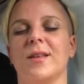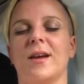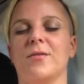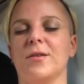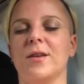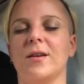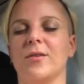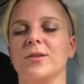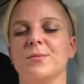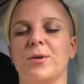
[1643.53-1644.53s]
Everything
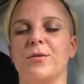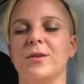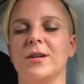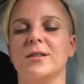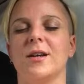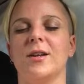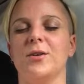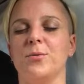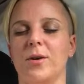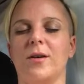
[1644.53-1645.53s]
is perfect and
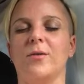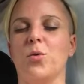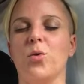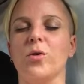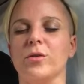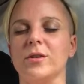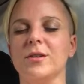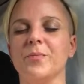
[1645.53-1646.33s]
you are all good.